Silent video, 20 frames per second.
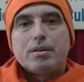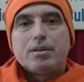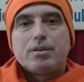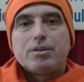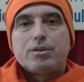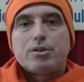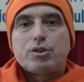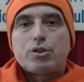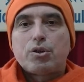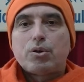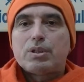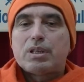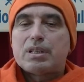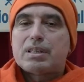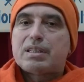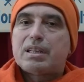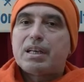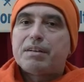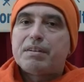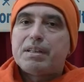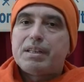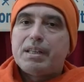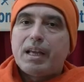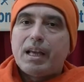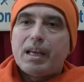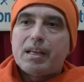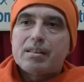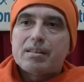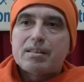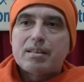So the 7
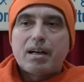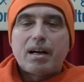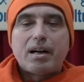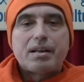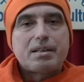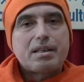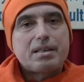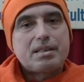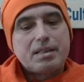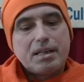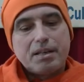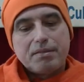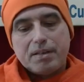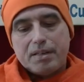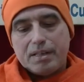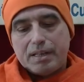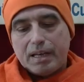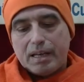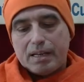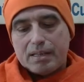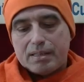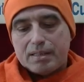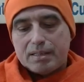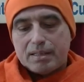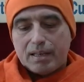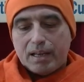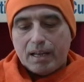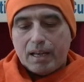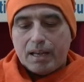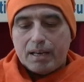days are the 7
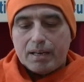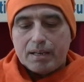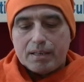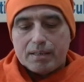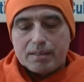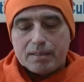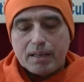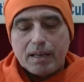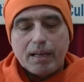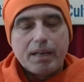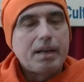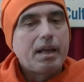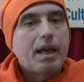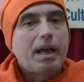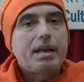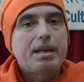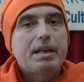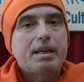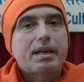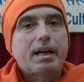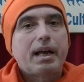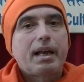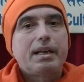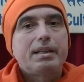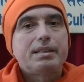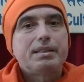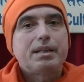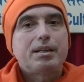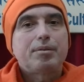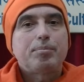days and is in any
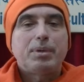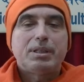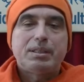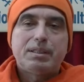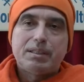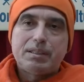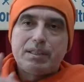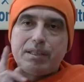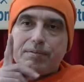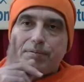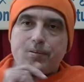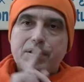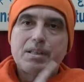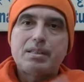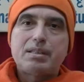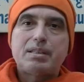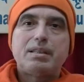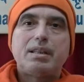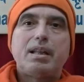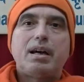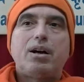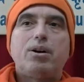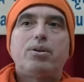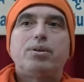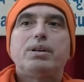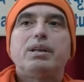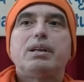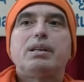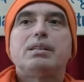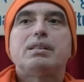calendar, but the difference
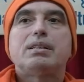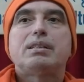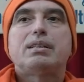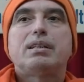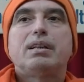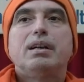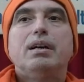now is